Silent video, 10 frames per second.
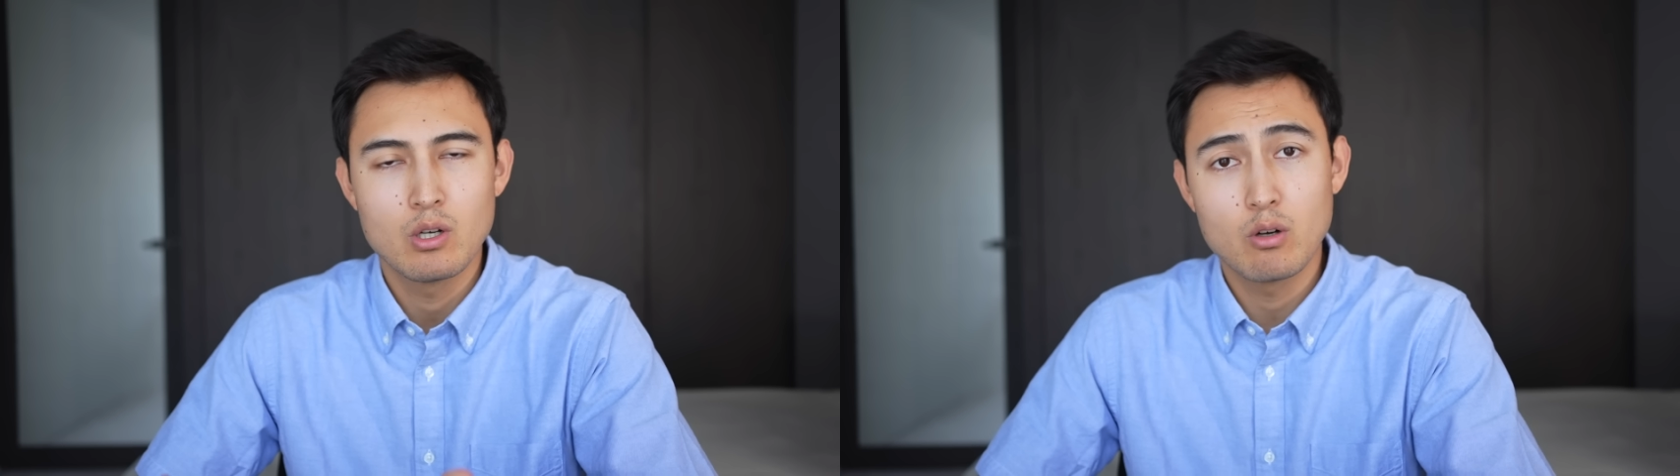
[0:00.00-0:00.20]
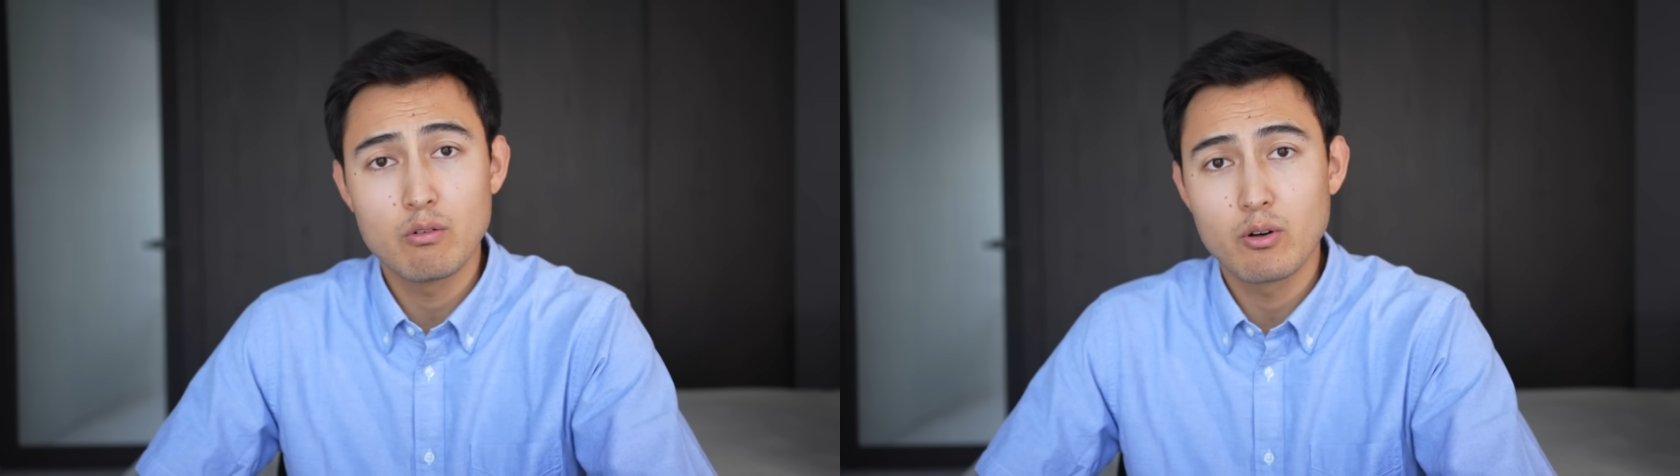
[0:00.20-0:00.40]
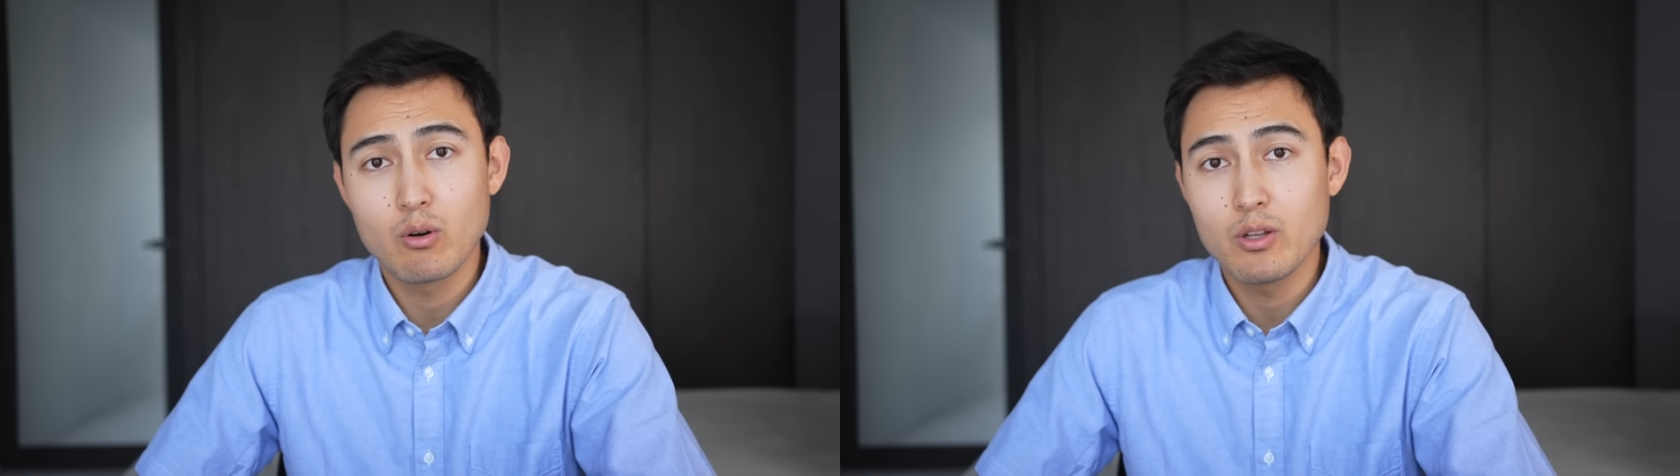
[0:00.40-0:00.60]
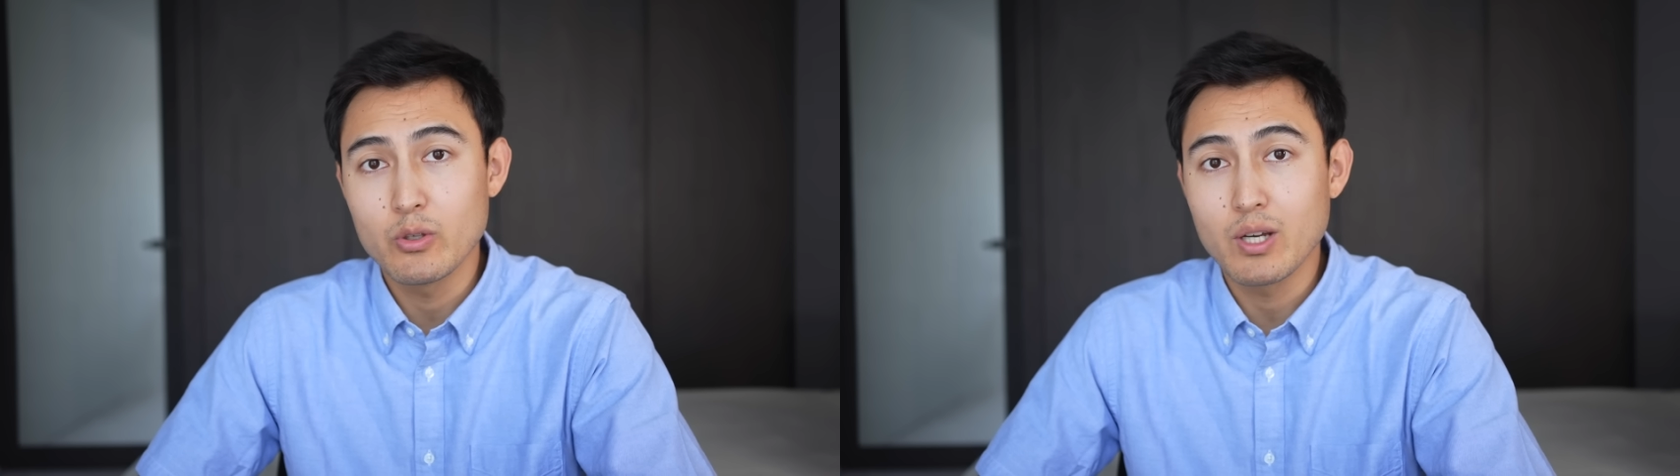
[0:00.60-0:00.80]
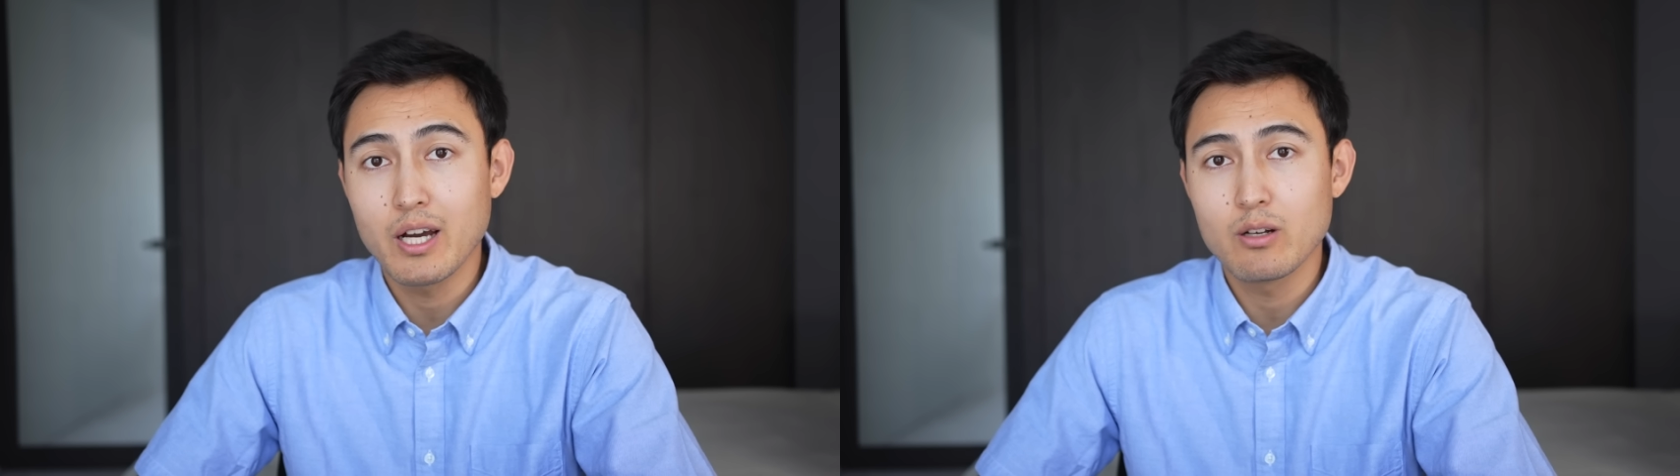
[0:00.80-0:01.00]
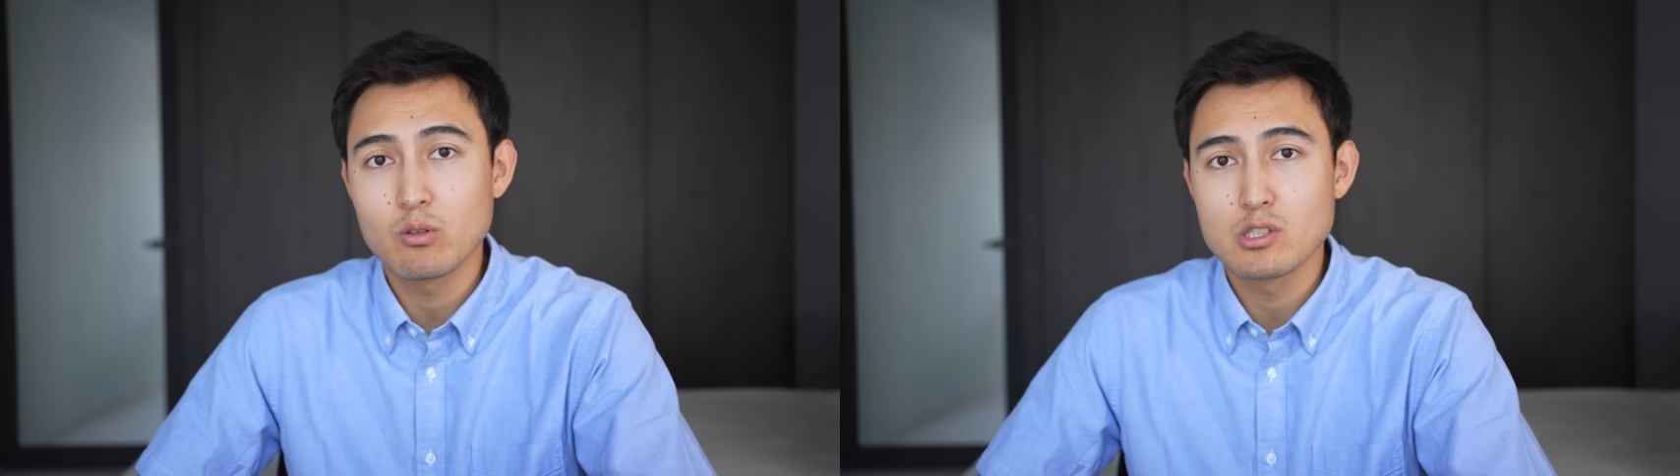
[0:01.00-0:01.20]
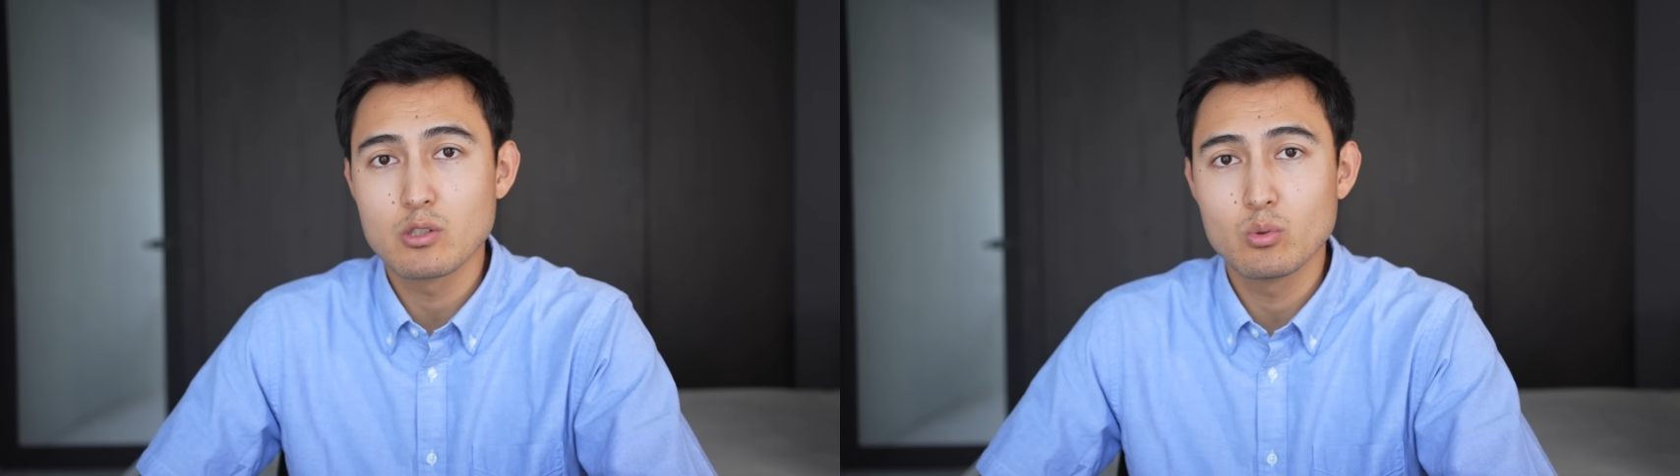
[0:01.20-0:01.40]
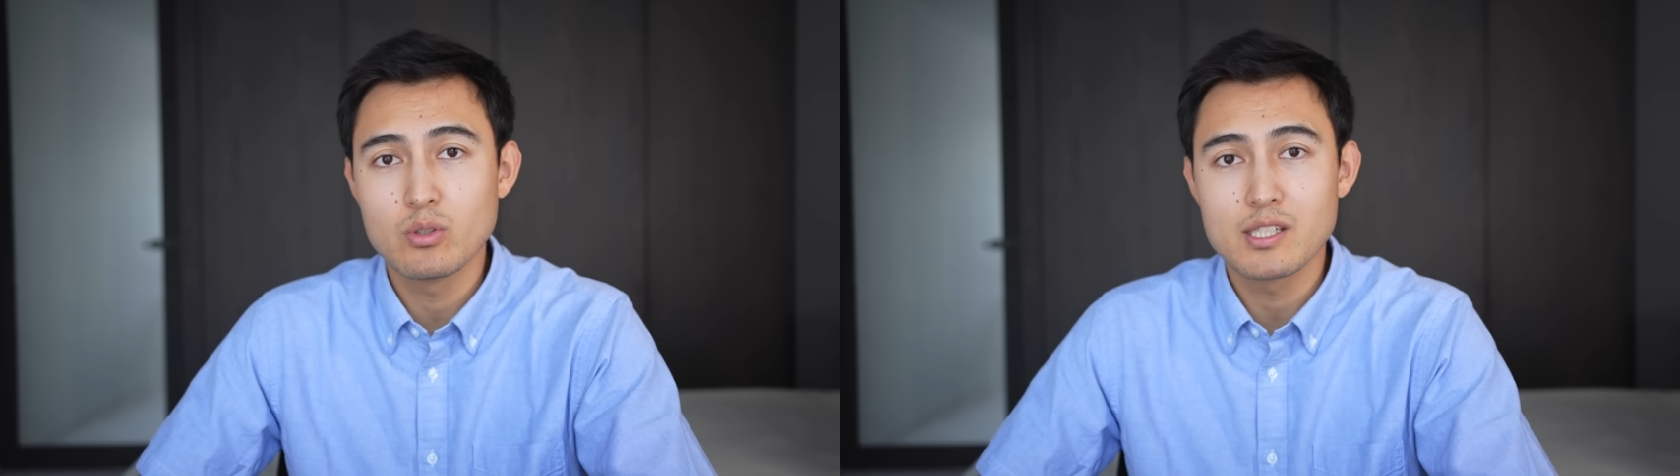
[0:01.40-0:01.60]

Overall, you can also do